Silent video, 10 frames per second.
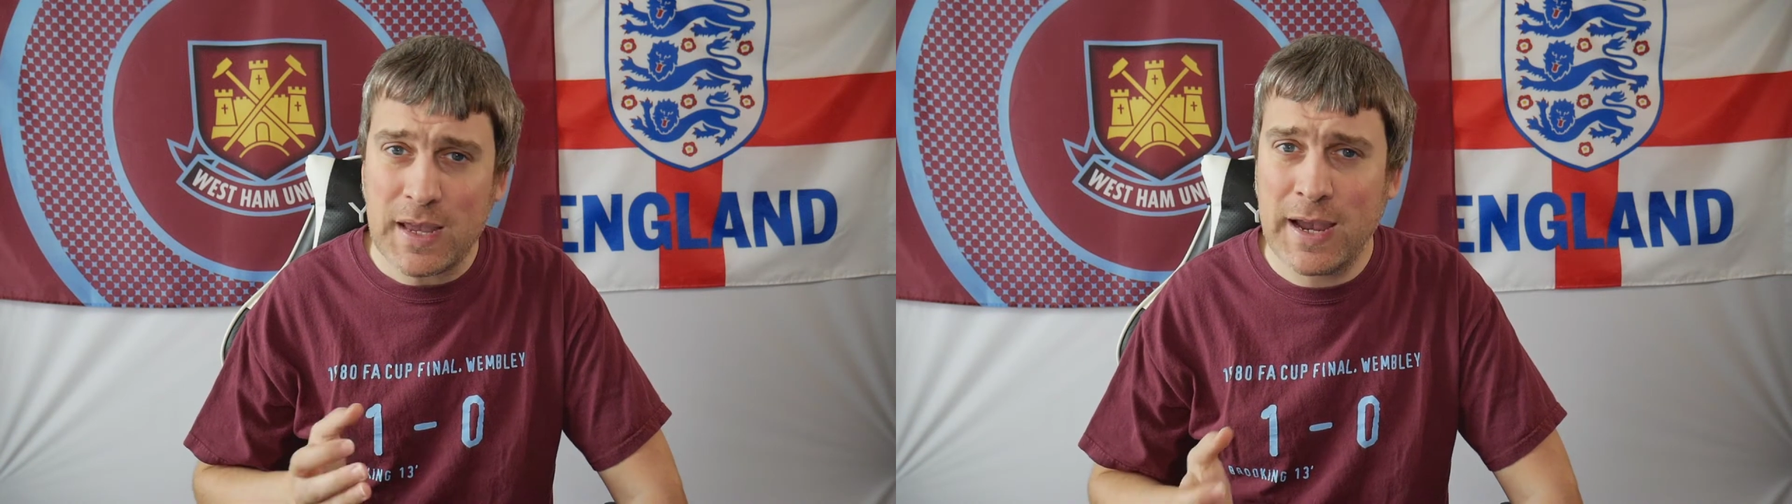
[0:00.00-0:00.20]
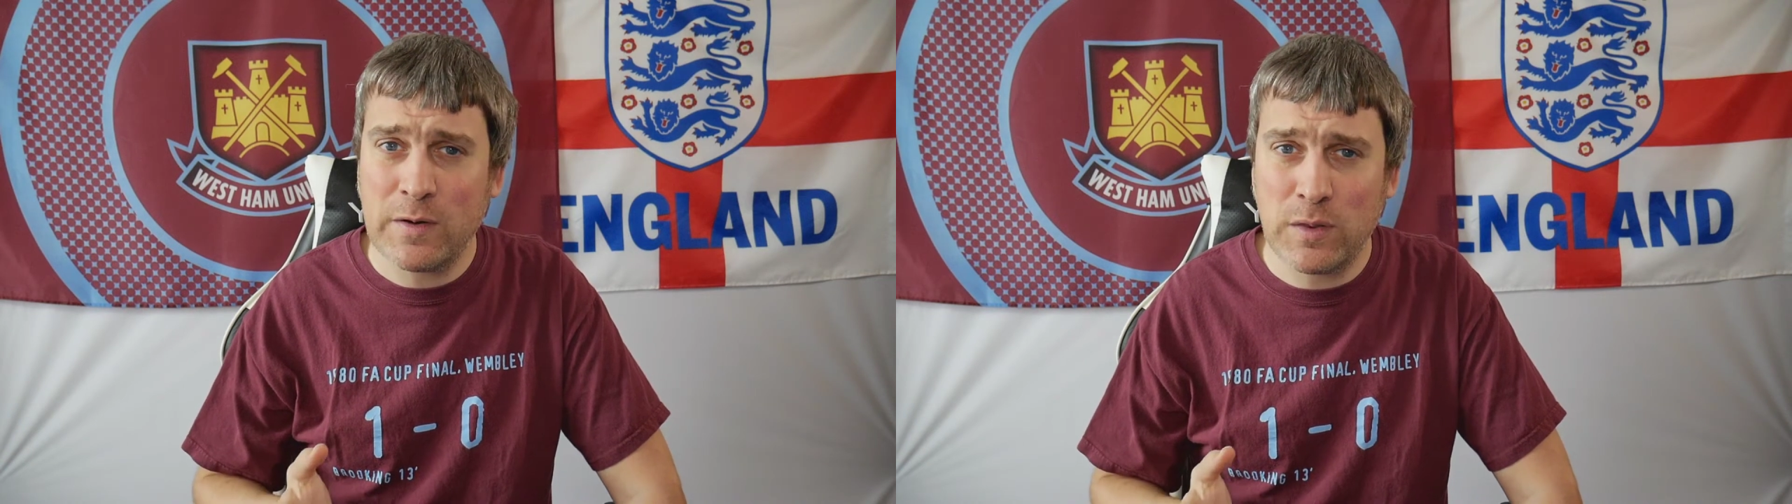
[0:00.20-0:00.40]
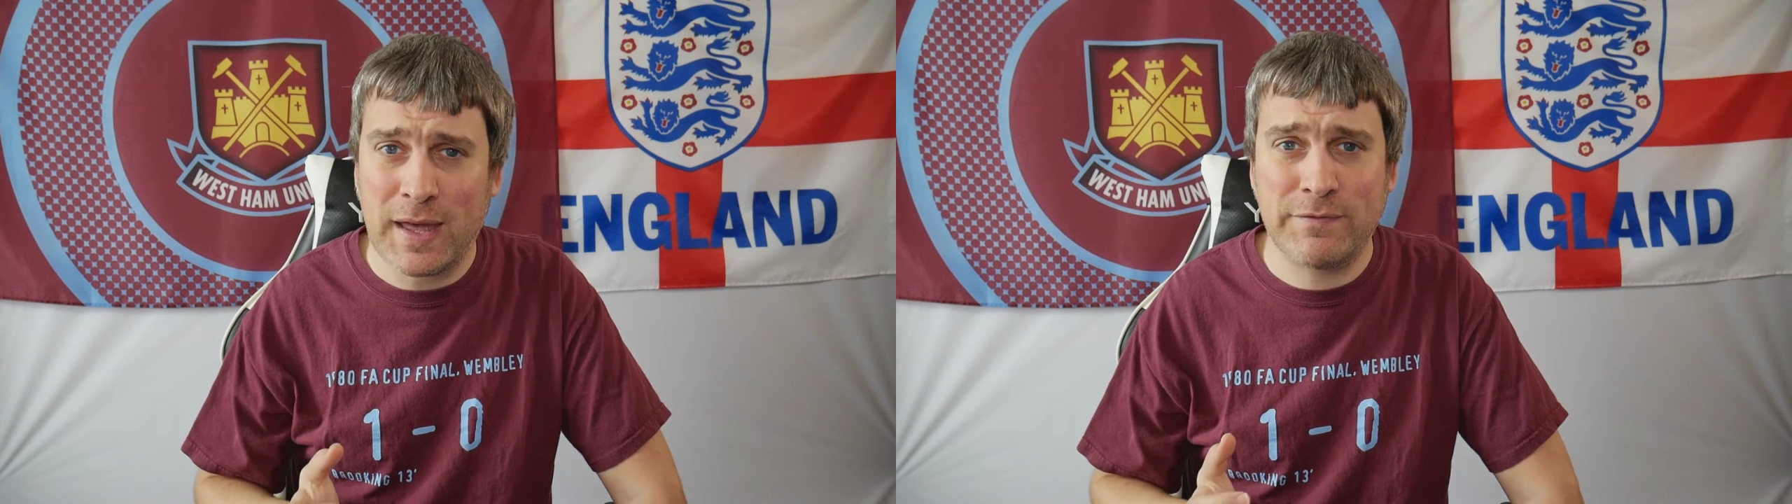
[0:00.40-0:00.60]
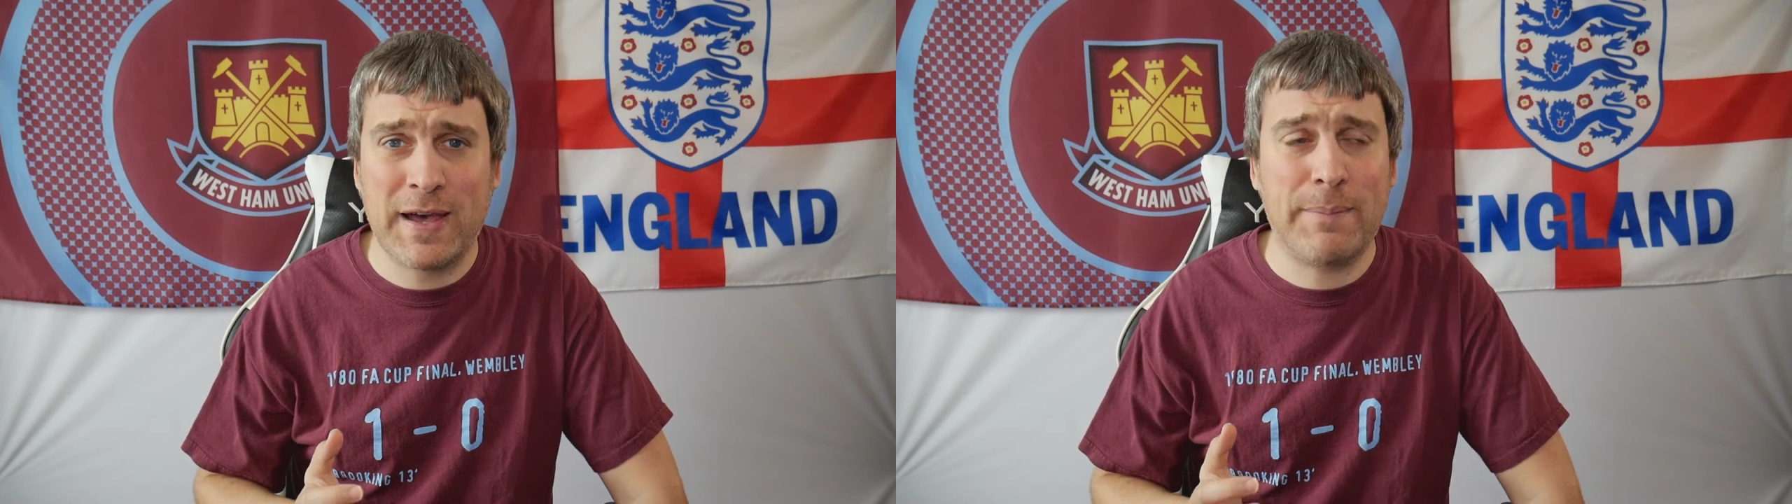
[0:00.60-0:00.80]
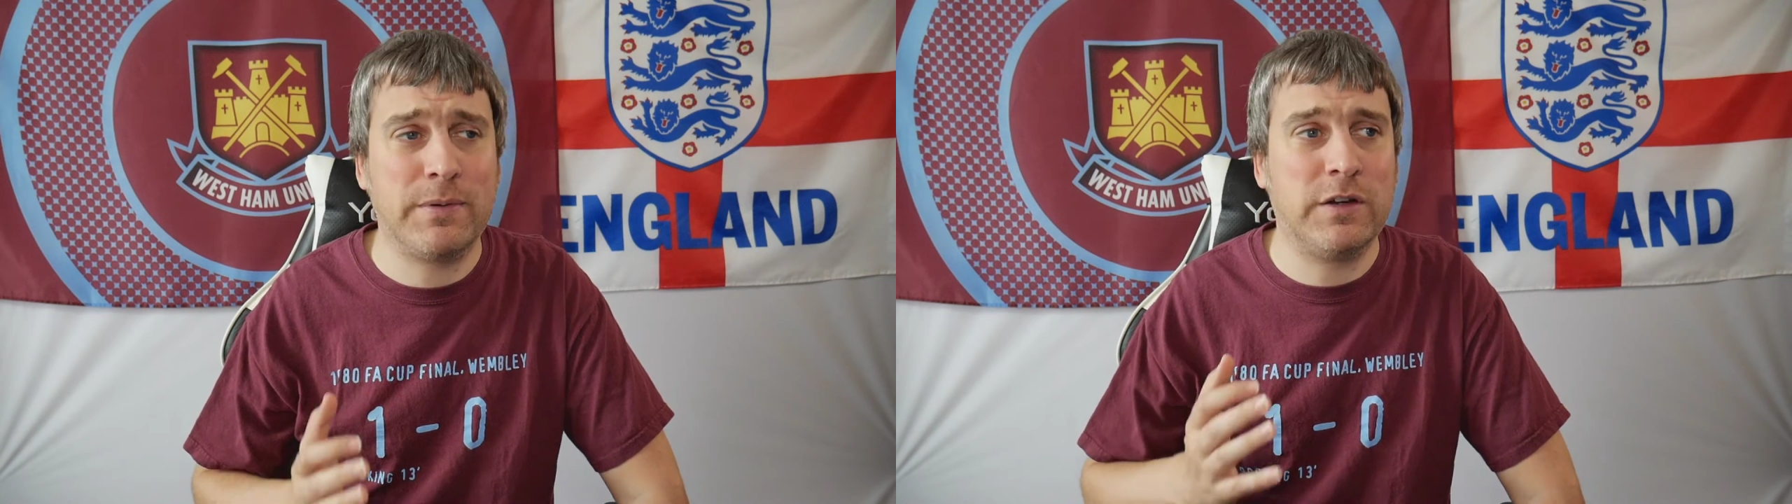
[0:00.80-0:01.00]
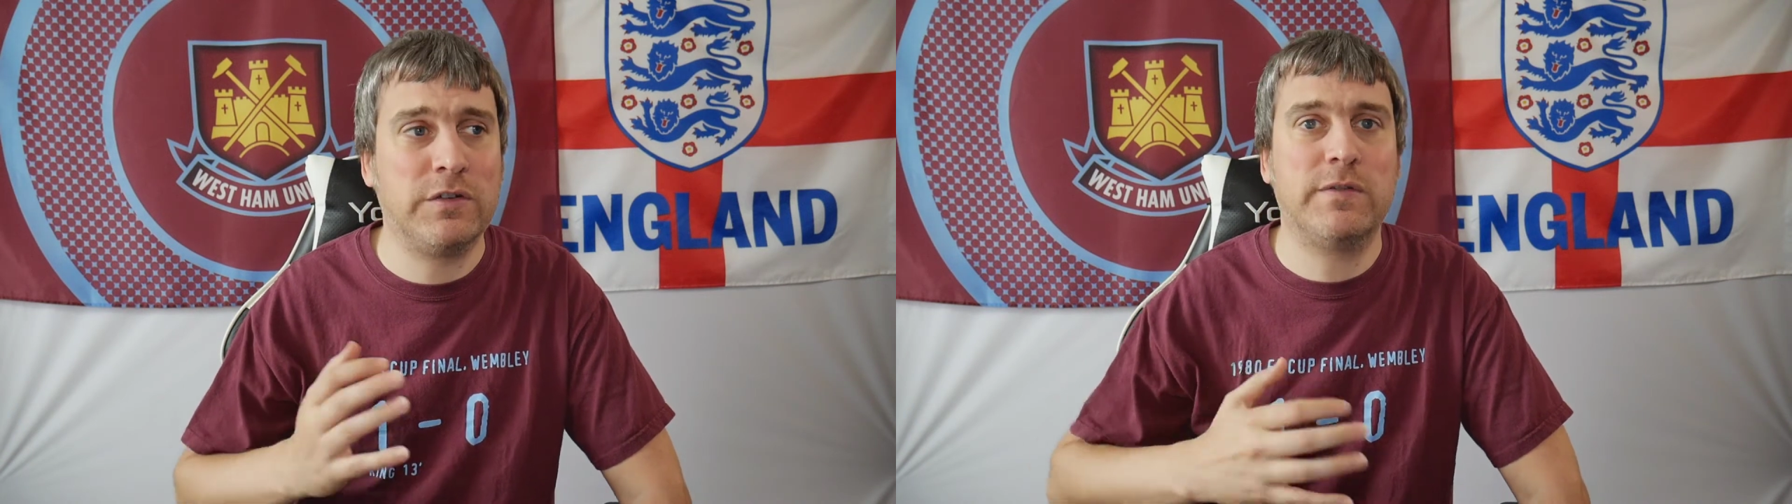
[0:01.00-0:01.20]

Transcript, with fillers: in all that for happen because